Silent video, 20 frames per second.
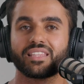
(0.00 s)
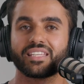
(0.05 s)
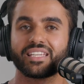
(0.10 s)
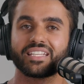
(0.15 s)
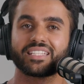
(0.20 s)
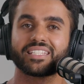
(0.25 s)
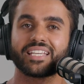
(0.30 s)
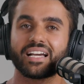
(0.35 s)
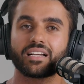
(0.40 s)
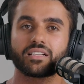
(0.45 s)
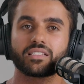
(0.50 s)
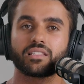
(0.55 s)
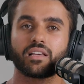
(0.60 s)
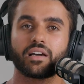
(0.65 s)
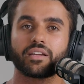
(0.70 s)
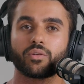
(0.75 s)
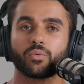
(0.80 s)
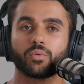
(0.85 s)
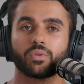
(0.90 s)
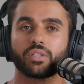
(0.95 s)
The attack
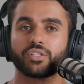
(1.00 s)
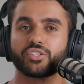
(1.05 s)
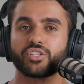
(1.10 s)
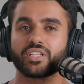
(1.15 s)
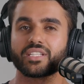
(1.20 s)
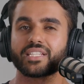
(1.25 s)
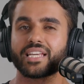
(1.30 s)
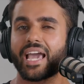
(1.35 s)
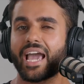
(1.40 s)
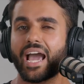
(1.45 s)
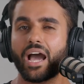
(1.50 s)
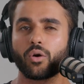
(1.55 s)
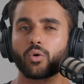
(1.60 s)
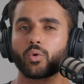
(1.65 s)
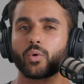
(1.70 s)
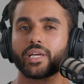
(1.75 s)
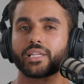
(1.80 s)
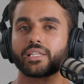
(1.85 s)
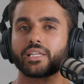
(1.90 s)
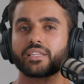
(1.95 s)
slider will adjust how
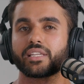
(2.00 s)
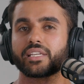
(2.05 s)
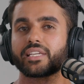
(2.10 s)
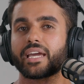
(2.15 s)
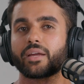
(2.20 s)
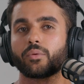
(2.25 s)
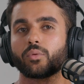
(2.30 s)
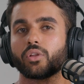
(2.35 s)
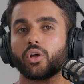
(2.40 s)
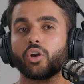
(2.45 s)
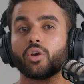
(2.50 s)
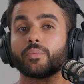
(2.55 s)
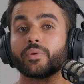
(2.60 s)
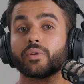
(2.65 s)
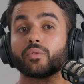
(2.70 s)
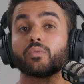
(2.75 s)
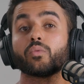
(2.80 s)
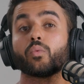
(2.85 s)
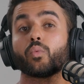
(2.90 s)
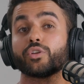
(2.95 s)
quickly the gate will
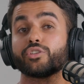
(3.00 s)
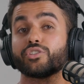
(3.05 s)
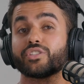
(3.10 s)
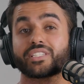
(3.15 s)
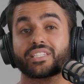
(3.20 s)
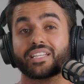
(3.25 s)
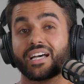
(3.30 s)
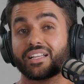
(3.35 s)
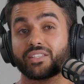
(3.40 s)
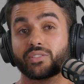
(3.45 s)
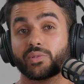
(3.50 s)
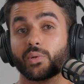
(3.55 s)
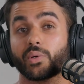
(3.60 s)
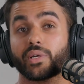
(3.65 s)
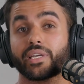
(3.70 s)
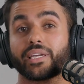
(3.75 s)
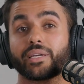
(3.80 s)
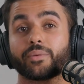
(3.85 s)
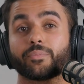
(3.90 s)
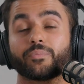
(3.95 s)
open when you start
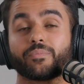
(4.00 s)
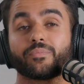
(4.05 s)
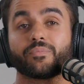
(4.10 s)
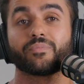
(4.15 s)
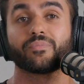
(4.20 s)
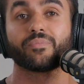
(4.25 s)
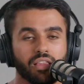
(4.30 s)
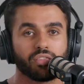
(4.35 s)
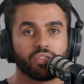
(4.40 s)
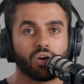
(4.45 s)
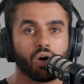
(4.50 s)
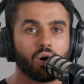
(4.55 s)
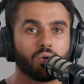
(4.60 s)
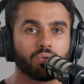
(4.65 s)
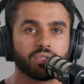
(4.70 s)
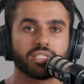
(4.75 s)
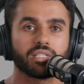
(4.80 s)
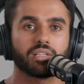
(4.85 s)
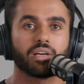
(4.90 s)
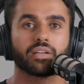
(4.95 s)
talking. The
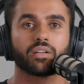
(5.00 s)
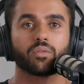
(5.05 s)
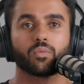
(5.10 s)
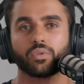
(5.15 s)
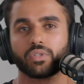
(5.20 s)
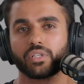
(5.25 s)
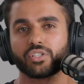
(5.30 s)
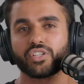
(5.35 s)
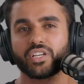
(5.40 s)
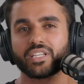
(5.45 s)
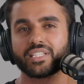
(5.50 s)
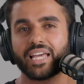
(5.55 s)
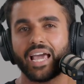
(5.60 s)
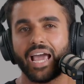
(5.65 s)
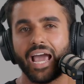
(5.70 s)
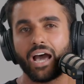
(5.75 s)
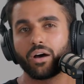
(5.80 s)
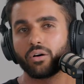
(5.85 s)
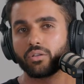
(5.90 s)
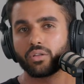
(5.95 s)
hold slider will adjust
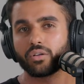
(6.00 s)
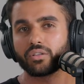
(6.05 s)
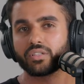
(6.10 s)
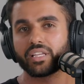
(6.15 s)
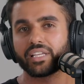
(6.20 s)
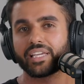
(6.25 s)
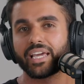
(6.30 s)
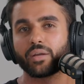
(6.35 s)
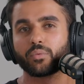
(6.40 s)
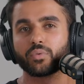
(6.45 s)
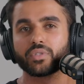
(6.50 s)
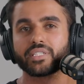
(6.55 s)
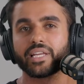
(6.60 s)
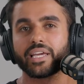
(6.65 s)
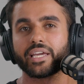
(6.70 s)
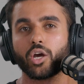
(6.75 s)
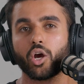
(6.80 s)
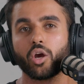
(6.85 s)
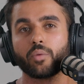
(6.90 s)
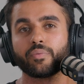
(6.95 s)
how long the gate will
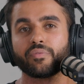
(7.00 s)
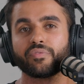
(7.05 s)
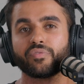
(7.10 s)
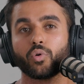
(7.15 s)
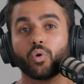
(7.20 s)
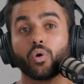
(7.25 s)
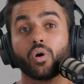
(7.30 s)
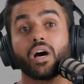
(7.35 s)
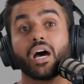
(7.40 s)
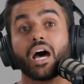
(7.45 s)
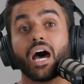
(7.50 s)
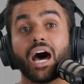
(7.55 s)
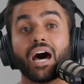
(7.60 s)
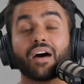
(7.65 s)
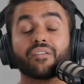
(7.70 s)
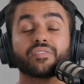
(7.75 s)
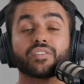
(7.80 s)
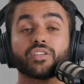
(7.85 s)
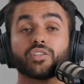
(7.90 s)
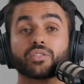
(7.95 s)
stay open for
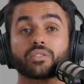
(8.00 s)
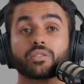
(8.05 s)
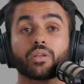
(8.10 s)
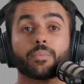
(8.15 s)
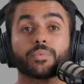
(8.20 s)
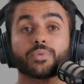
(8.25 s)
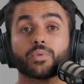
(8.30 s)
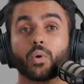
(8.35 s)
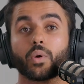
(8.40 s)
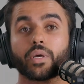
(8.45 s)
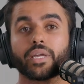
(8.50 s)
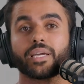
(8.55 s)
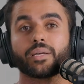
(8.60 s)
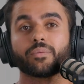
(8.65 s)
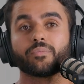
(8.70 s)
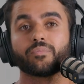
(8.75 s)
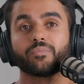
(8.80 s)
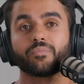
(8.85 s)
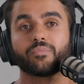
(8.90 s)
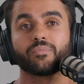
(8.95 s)
after you stop
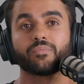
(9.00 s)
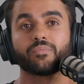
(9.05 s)
talking.